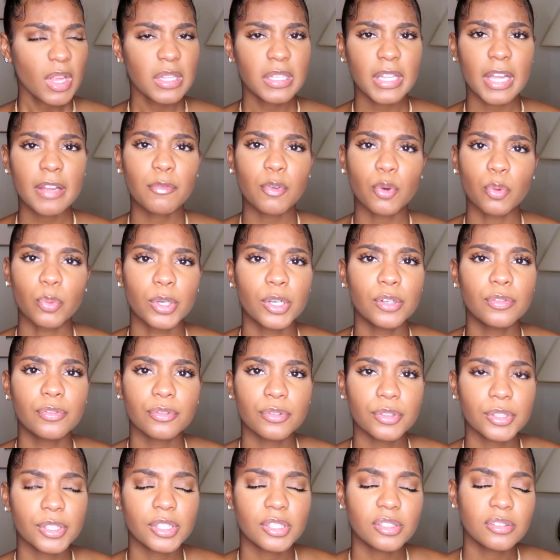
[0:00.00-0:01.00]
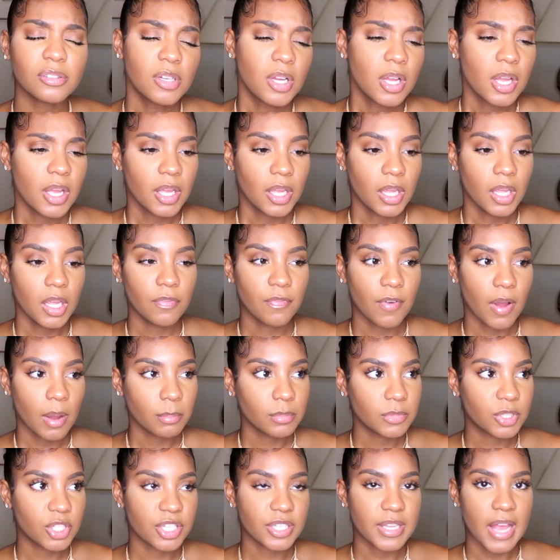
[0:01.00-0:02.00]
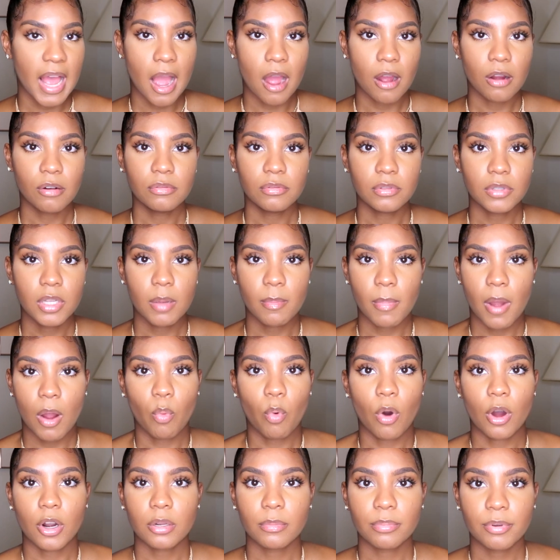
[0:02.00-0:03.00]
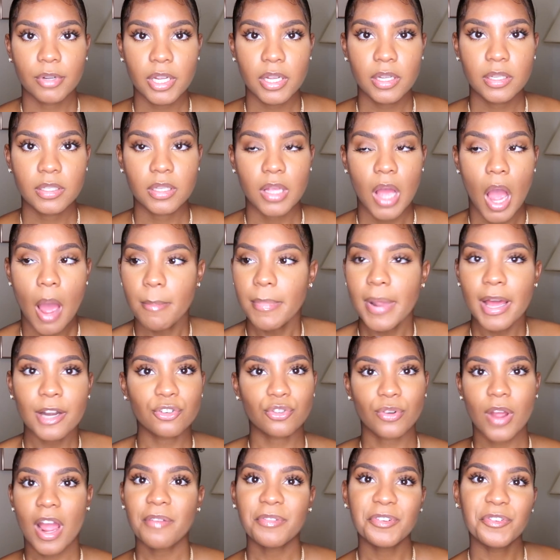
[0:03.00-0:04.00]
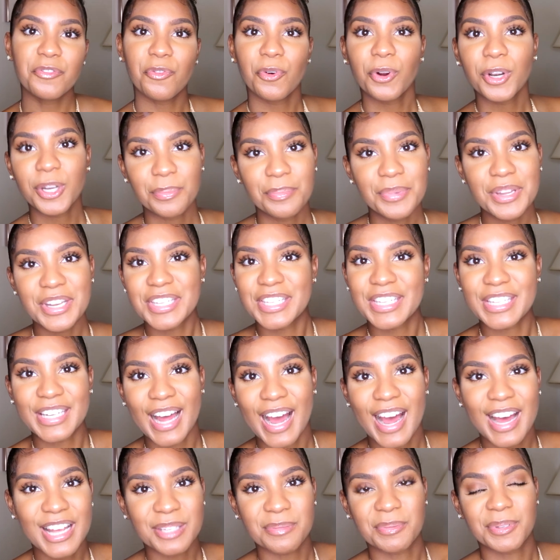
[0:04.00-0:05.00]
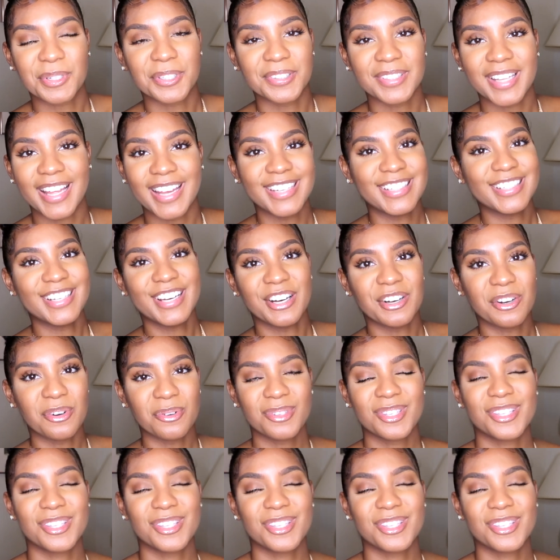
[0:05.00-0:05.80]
like, for real, if I'm just out and my water breaks, I'm not driving 40 minutes to the hospital, like, no.